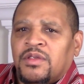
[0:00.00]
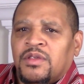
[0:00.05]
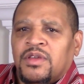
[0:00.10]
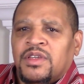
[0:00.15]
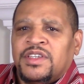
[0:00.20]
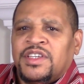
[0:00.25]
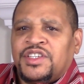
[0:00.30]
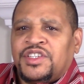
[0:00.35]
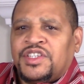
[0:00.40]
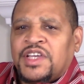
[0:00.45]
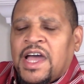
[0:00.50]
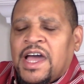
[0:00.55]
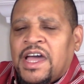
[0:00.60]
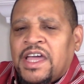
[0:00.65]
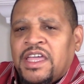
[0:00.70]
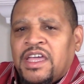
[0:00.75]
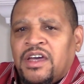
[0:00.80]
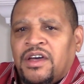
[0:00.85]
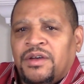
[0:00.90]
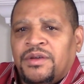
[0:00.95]

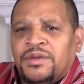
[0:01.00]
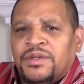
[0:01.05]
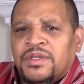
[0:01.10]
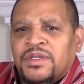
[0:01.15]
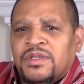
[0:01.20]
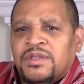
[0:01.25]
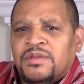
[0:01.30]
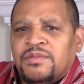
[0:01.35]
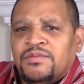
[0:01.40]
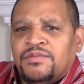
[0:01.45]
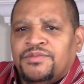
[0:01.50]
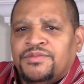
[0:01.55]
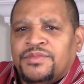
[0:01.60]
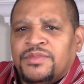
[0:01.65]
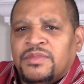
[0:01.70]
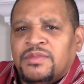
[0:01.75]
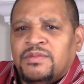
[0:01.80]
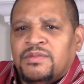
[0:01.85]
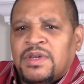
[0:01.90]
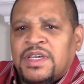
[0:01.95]
Yashayah
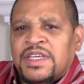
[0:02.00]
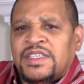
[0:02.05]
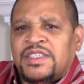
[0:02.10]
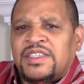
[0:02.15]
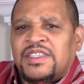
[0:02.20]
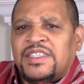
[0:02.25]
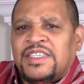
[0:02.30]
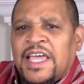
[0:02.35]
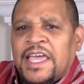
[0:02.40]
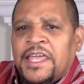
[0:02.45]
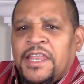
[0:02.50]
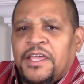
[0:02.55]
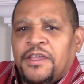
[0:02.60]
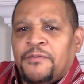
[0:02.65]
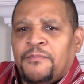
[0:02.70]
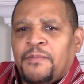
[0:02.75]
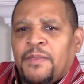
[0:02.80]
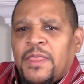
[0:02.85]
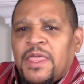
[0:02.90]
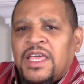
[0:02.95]
is stating